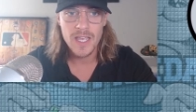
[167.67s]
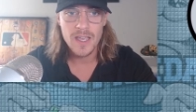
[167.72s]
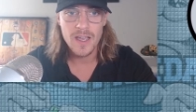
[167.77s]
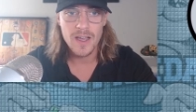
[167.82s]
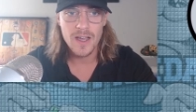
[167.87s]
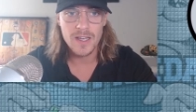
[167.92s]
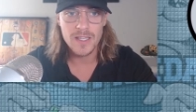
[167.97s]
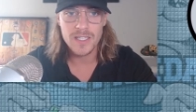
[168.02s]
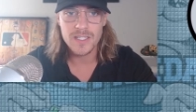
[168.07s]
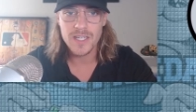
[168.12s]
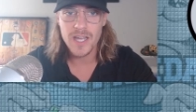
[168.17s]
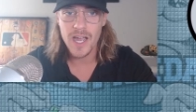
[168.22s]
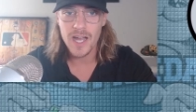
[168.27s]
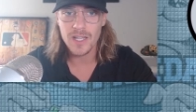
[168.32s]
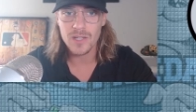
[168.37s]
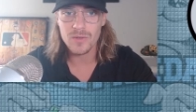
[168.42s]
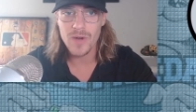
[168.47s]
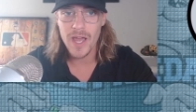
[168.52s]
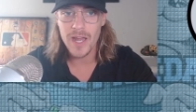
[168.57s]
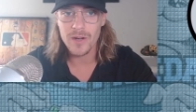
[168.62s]
Uh, this
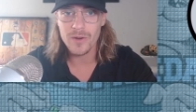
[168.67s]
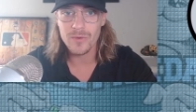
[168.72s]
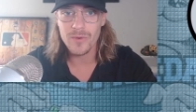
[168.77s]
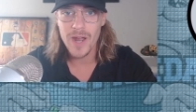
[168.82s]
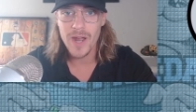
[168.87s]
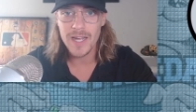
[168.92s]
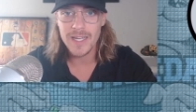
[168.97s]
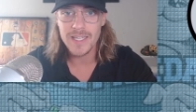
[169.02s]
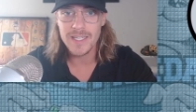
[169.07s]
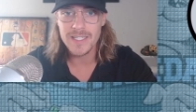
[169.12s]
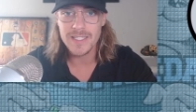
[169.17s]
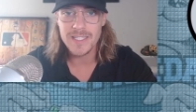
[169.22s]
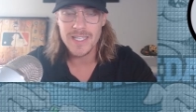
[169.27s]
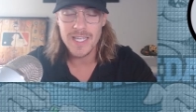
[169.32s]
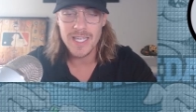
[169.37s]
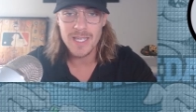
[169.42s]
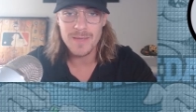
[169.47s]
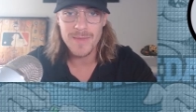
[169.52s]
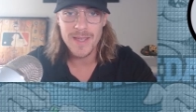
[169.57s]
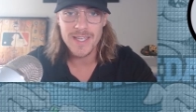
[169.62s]
Colorado Rockies
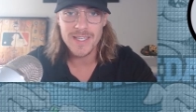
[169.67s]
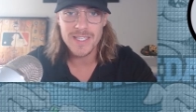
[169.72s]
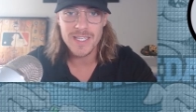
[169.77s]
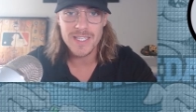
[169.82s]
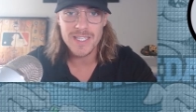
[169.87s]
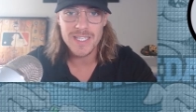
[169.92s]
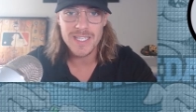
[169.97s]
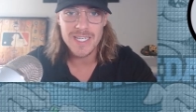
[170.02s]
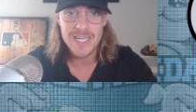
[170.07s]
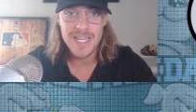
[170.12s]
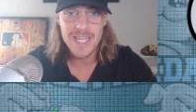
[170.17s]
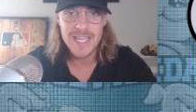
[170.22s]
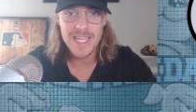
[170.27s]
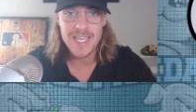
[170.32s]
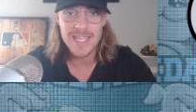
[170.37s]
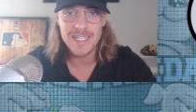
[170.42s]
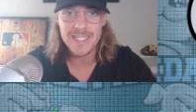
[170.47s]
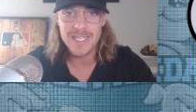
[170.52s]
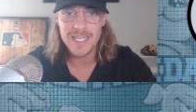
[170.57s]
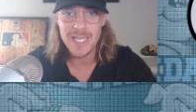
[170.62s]
team is a
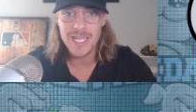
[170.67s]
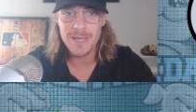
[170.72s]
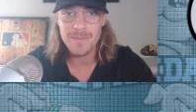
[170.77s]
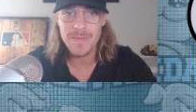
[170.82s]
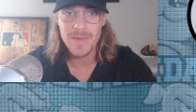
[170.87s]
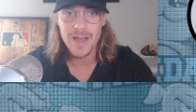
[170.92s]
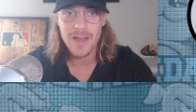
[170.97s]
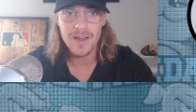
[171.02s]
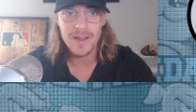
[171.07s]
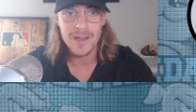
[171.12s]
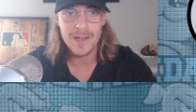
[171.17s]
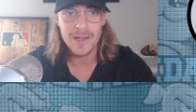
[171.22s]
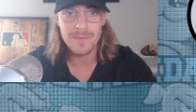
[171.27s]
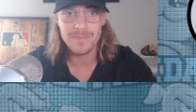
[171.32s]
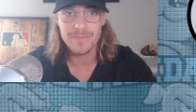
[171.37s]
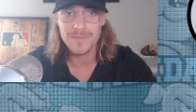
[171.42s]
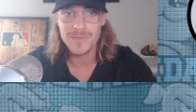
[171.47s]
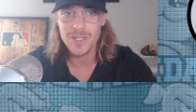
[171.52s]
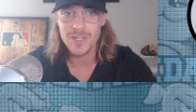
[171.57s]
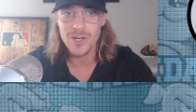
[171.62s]
sneaky team.
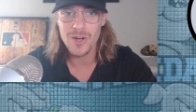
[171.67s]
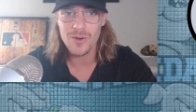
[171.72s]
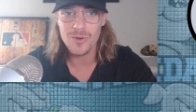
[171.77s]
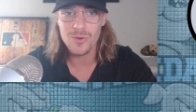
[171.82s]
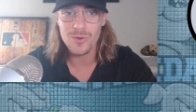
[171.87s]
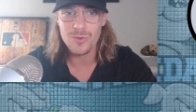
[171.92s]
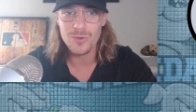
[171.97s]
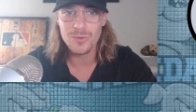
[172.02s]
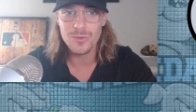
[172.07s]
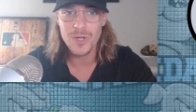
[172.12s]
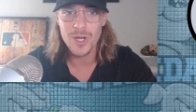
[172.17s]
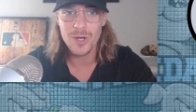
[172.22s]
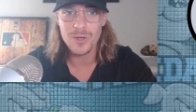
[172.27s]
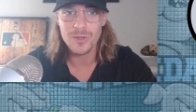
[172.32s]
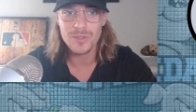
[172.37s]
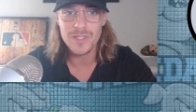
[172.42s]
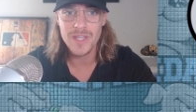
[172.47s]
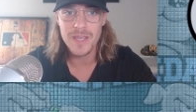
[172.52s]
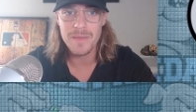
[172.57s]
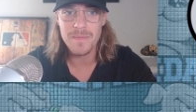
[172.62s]
Um, you know, who
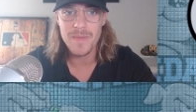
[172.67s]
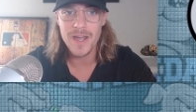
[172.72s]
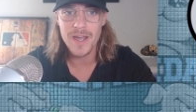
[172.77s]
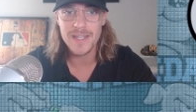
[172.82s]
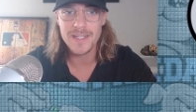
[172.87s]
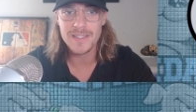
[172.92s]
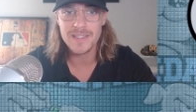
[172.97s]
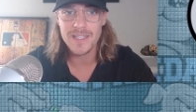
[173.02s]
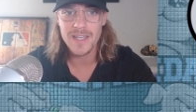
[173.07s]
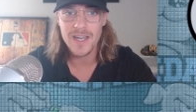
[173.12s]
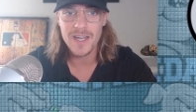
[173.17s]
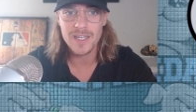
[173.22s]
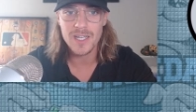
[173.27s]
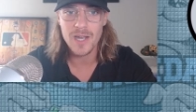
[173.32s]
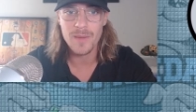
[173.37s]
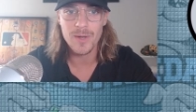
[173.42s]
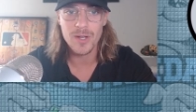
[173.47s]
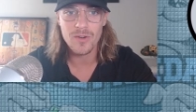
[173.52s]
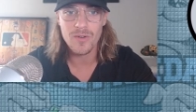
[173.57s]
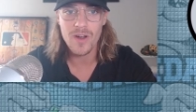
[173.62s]
knows? They might uh,
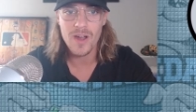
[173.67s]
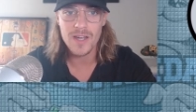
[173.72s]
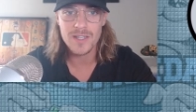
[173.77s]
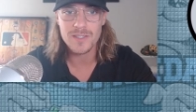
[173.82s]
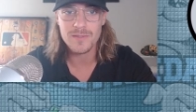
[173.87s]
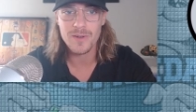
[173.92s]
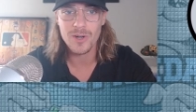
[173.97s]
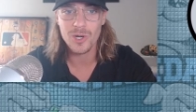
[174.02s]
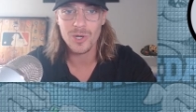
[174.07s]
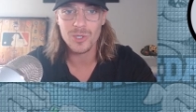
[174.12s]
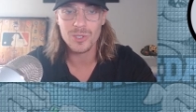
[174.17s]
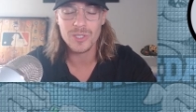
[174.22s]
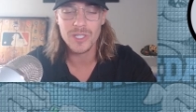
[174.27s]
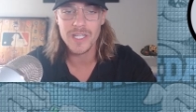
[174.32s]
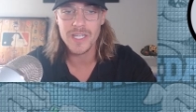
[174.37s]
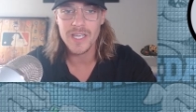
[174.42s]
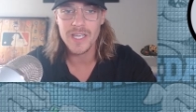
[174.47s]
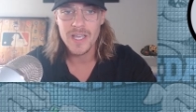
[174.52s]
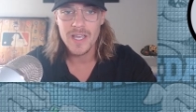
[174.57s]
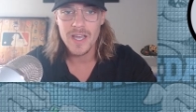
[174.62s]
come across
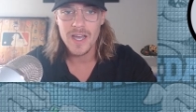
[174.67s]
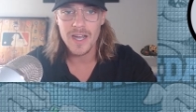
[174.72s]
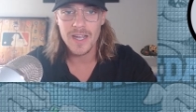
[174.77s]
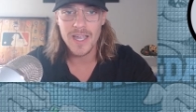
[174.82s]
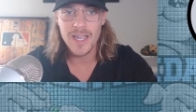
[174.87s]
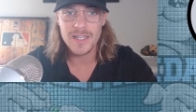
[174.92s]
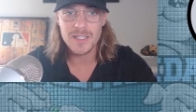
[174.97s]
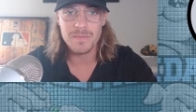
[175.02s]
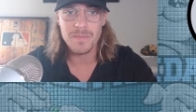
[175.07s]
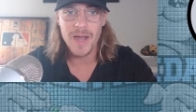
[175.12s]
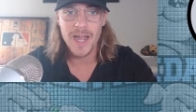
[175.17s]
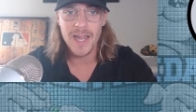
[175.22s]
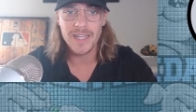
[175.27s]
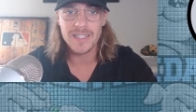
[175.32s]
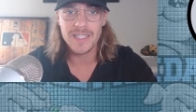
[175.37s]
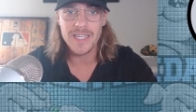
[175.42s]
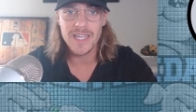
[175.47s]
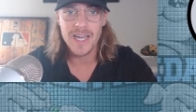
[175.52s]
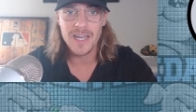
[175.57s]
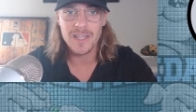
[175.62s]
early against
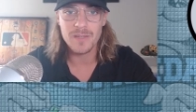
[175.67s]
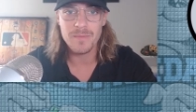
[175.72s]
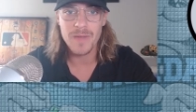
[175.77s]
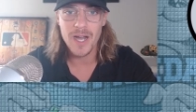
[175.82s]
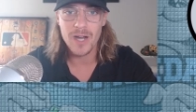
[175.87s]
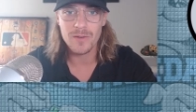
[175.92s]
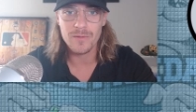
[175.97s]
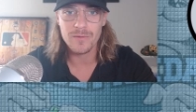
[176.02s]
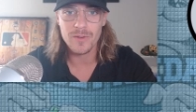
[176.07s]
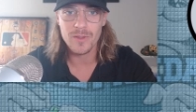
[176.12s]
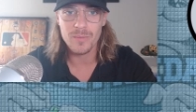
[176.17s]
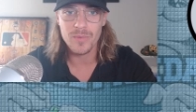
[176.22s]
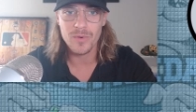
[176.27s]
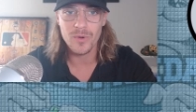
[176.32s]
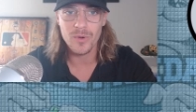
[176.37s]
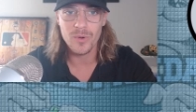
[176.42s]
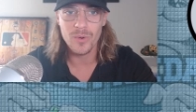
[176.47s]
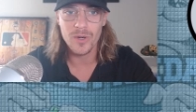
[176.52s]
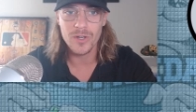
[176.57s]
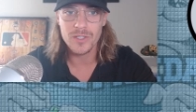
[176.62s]
Miley on the mound for the
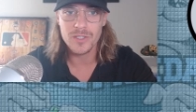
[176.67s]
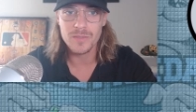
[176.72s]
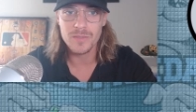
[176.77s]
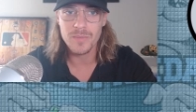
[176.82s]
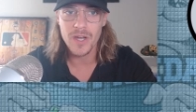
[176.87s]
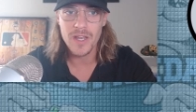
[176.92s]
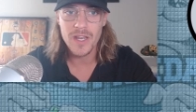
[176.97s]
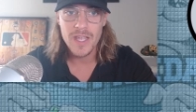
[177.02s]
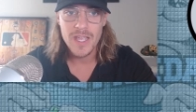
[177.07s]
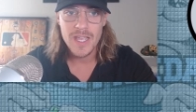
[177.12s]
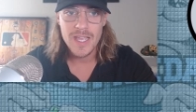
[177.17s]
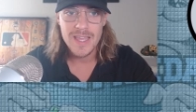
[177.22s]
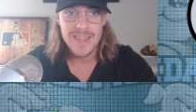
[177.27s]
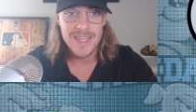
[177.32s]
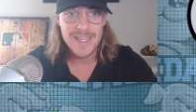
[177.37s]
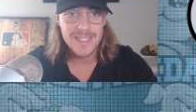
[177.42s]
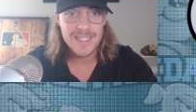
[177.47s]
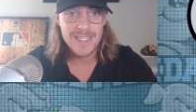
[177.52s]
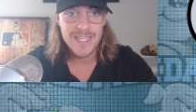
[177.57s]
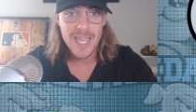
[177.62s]
Brewers. But
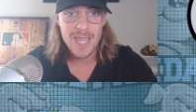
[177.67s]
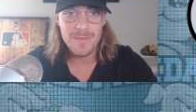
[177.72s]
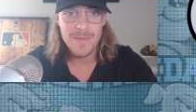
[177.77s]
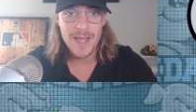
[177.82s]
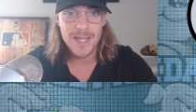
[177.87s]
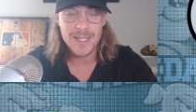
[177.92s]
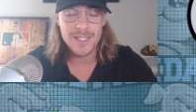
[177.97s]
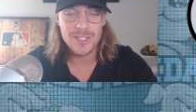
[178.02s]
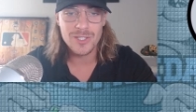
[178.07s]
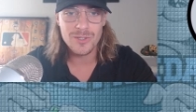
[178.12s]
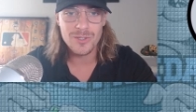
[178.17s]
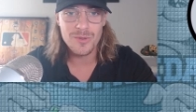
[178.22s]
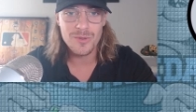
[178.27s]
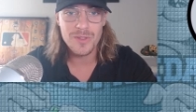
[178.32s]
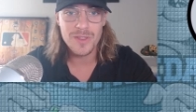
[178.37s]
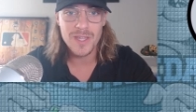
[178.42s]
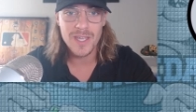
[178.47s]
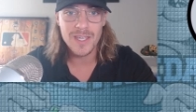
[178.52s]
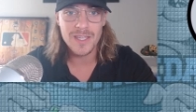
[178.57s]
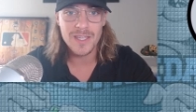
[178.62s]
this game, I do
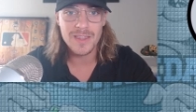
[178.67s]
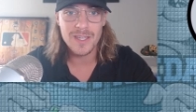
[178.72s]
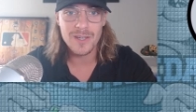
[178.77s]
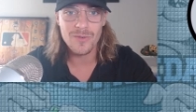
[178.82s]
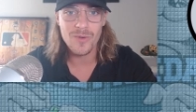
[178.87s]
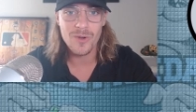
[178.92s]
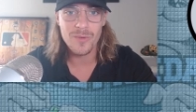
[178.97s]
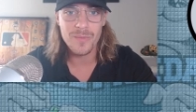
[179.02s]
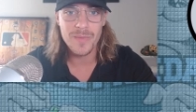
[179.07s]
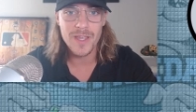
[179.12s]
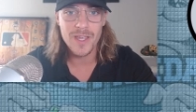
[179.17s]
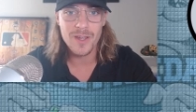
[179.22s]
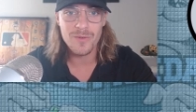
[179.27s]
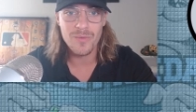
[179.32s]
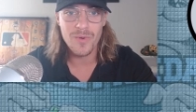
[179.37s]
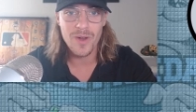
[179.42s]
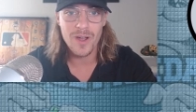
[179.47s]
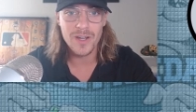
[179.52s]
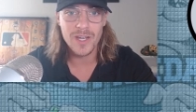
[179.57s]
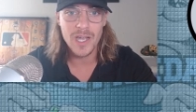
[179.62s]
think there will be a
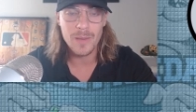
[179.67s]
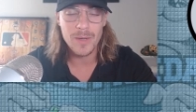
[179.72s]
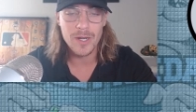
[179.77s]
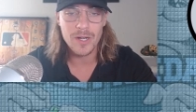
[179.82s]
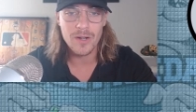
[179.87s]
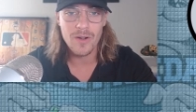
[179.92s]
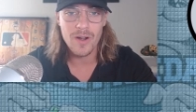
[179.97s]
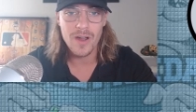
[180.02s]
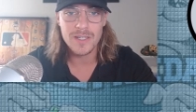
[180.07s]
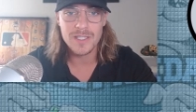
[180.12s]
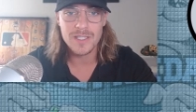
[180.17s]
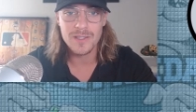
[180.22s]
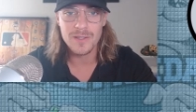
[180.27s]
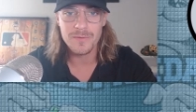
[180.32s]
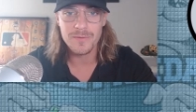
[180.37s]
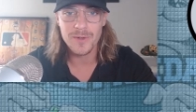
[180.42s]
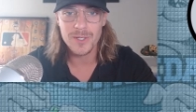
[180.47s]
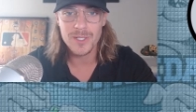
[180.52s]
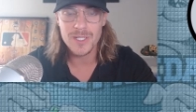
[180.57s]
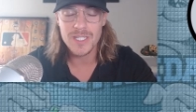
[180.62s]
run coming across in the
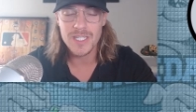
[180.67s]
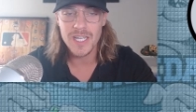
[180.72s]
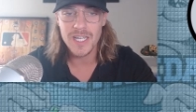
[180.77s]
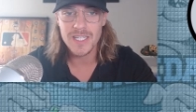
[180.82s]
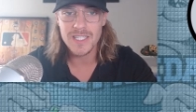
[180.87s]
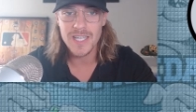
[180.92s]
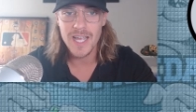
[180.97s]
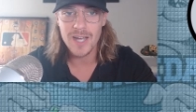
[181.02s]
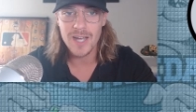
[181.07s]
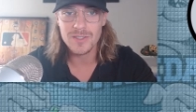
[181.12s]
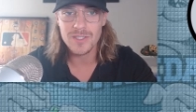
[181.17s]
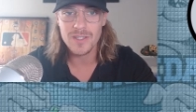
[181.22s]
first six outs of